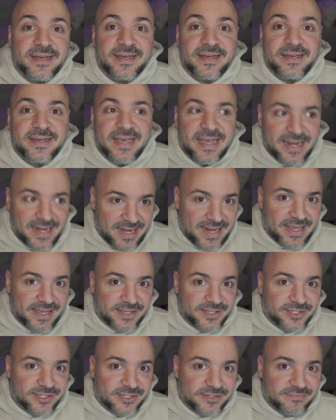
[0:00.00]
And it
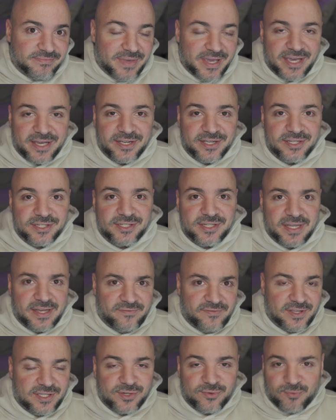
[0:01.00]
is, because if
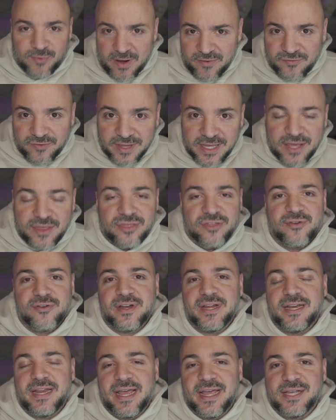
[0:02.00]
it's roughly
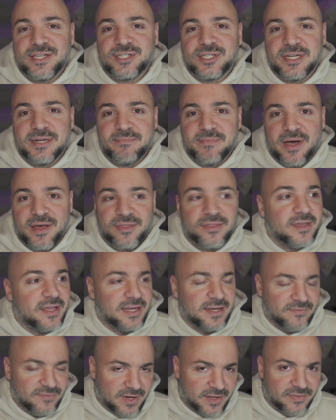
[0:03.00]
30 days in a month and
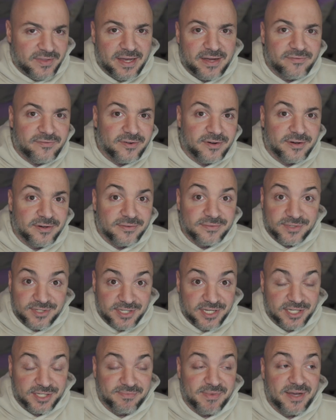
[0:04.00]
you've done that for
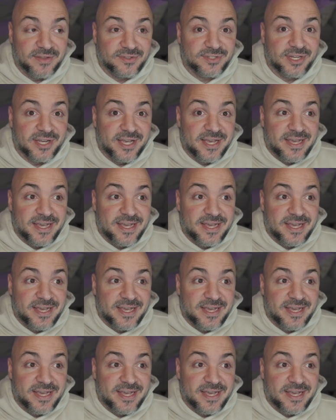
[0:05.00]
6 months,